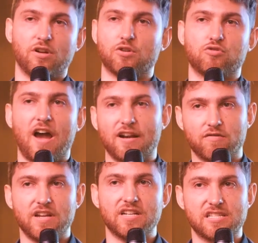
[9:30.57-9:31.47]
try to
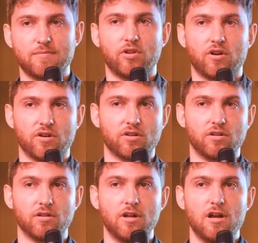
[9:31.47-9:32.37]
read a simple
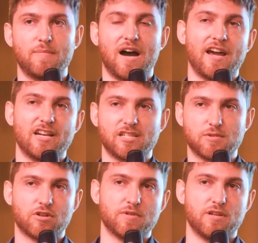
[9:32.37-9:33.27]
article behind a
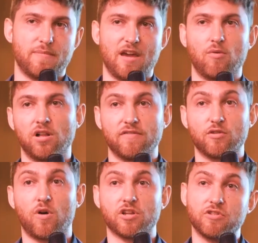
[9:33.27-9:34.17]
subscription paywall of the
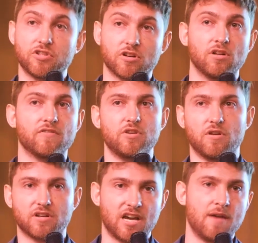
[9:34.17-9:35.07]
Wall Street Journal, of the New
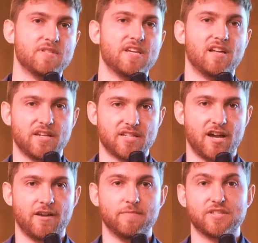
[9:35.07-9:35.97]
York Times, the LA
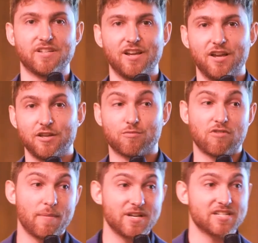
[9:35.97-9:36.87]
Times, you're
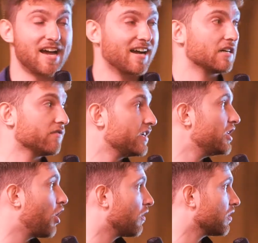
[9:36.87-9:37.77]
probably just not going to read
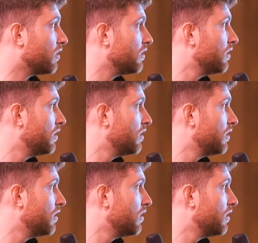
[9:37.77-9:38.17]
the article.